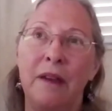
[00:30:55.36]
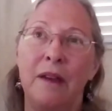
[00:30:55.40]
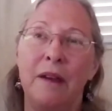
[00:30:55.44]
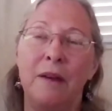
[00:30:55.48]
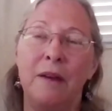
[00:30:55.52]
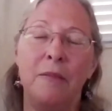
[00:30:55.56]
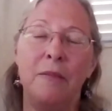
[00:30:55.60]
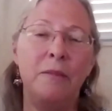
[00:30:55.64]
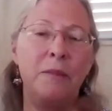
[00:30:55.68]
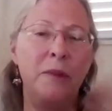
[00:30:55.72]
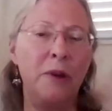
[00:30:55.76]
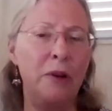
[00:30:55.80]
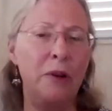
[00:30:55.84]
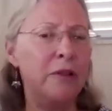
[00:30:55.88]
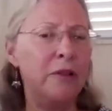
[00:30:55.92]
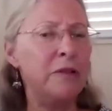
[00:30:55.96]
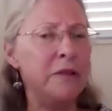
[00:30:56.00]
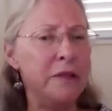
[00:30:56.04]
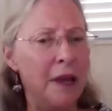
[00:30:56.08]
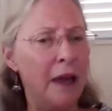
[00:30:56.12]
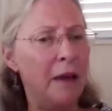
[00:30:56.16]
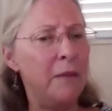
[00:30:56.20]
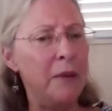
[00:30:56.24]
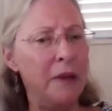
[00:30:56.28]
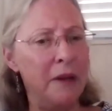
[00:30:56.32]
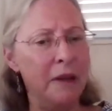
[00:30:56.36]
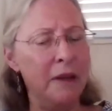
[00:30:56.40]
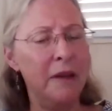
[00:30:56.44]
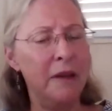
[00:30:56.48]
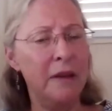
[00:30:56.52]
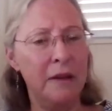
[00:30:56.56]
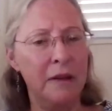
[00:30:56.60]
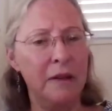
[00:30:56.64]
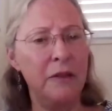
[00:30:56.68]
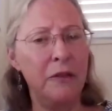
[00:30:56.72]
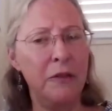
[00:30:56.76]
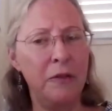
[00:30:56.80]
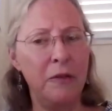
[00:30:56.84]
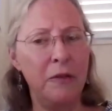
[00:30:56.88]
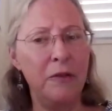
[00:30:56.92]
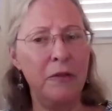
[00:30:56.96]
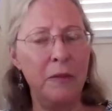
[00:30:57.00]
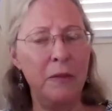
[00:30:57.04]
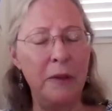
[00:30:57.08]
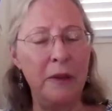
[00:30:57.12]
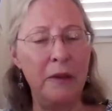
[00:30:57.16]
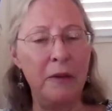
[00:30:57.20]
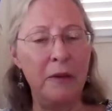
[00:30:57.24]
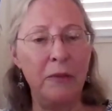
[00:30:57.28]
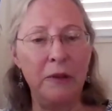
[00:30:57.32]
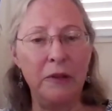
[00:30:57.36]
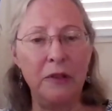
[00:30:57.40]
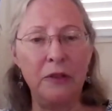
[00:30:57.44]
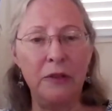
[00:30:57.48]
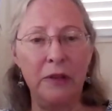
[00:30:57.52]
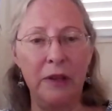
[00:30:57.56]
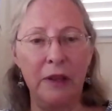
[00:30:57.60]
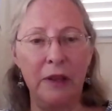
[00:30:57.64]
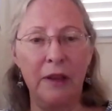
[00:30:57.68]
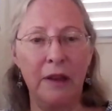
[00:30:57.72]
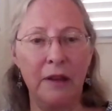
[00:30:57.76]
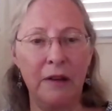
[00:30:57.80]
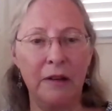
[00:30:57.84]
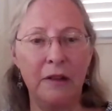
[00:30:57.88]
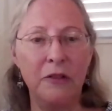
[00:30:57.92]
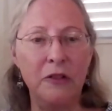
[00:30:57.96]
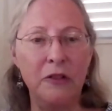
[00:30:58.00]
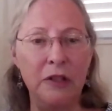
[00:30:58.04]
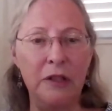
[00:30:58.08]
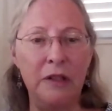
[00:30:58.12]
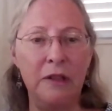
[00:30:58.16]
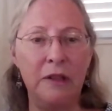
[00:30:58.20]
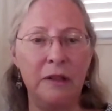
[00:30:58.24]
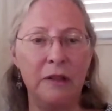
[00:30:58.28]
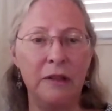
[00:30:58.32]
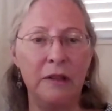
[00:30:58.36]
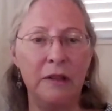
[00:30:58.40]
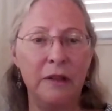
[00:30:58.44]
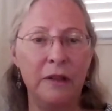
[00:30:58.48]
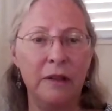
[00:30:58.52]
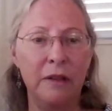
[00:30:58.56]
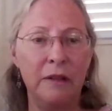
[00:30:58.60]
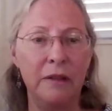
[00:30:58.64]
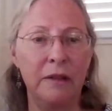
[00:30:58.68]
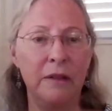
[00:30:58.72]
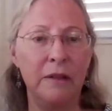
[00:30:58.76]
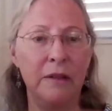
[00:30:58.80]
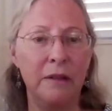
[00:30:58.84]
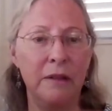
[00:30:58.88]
miracles happening in and through me when doing energy healing.